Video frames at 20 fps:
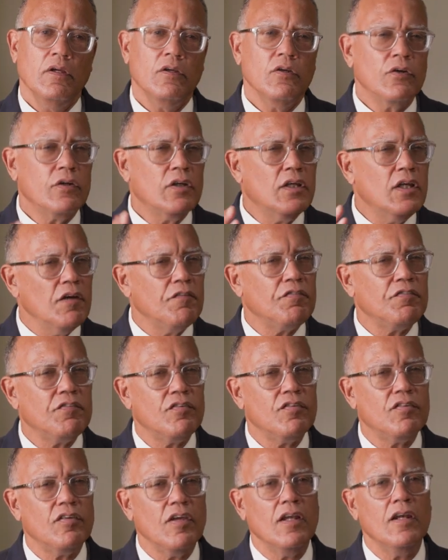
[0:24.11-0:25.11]
Your gifts
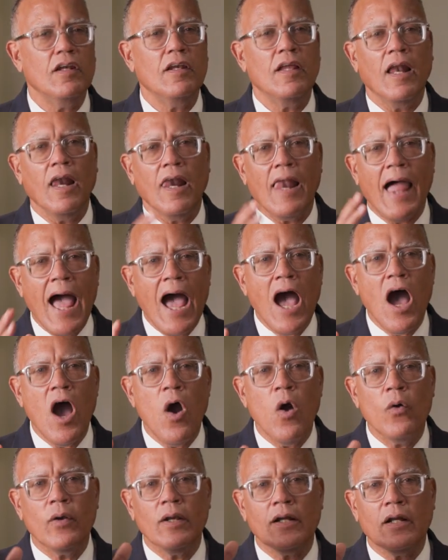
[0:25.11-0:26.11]
send a
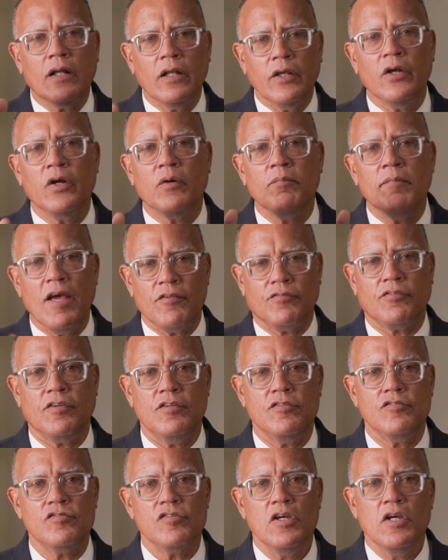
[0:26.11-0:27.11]
loud and clear
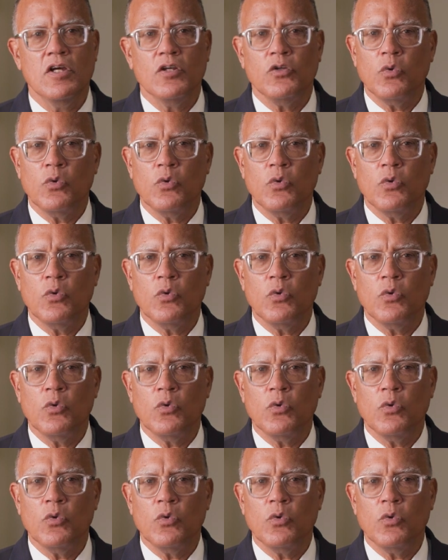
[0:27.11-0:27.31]
message